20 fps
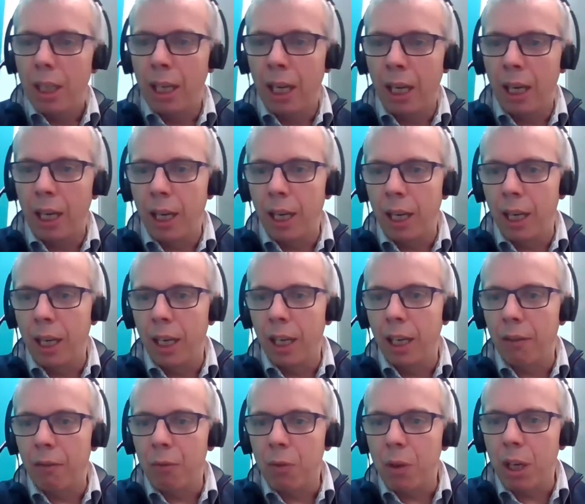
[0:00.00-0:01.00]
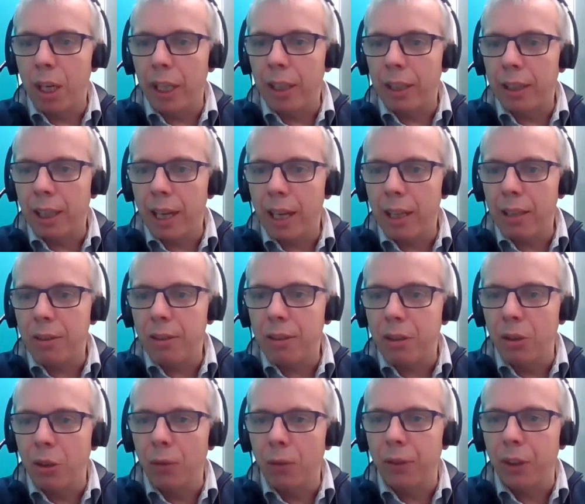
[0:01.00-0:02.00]
Right, that's
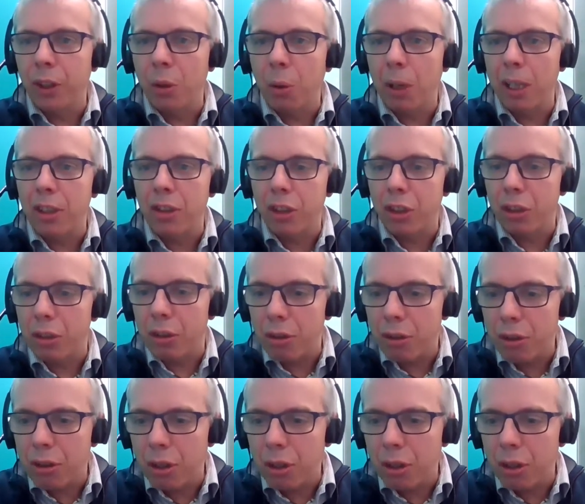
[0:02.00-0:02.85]
all for questions.